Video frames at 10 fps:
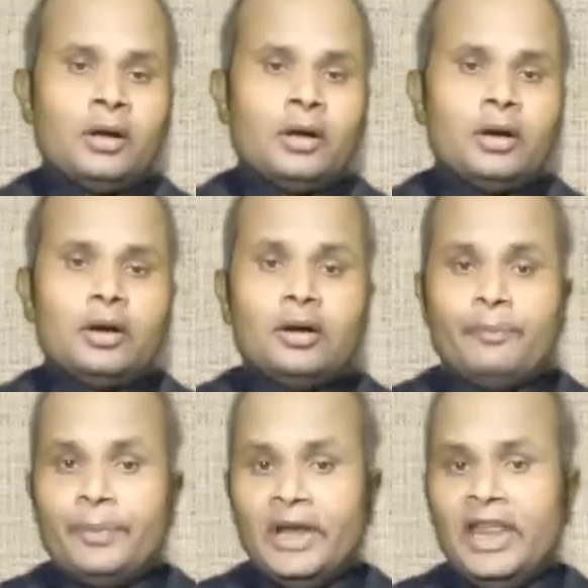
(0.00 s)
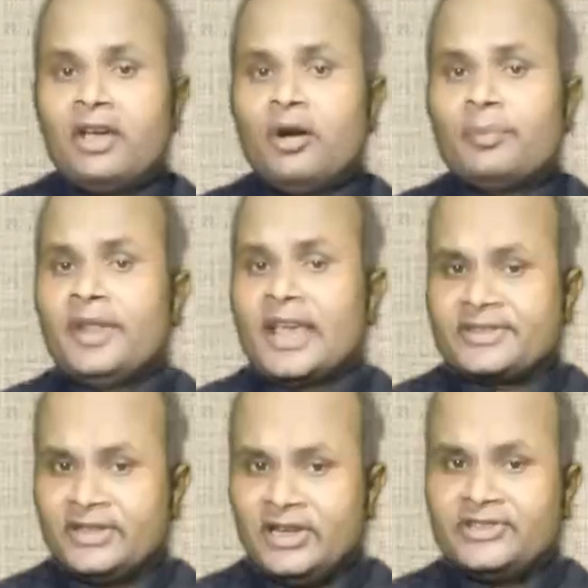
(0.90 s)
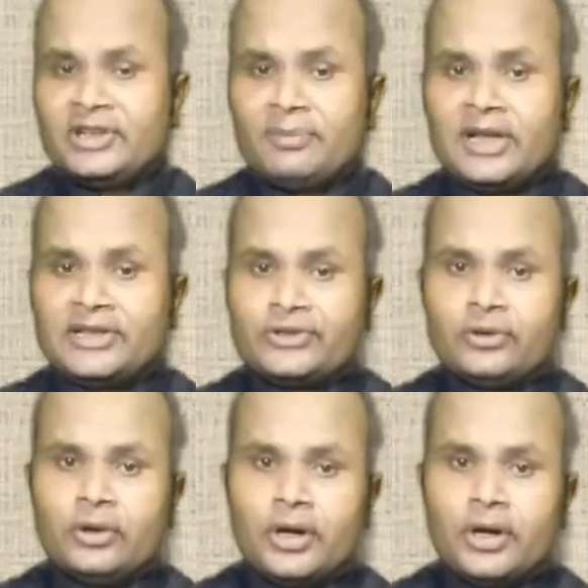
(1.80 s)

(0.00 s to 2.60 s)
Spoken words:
A feeling of nationalism also